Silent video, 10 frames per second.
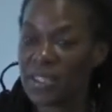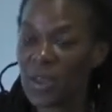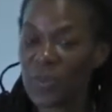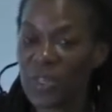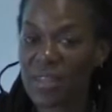
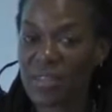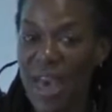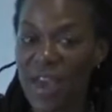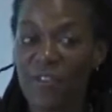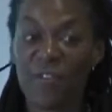something
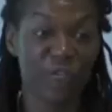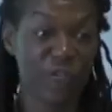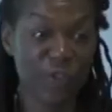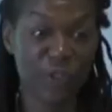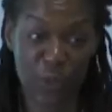that
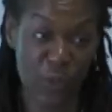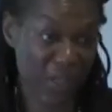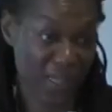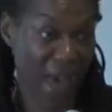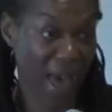
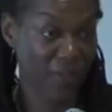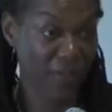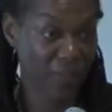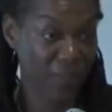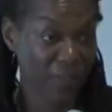Students
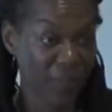have.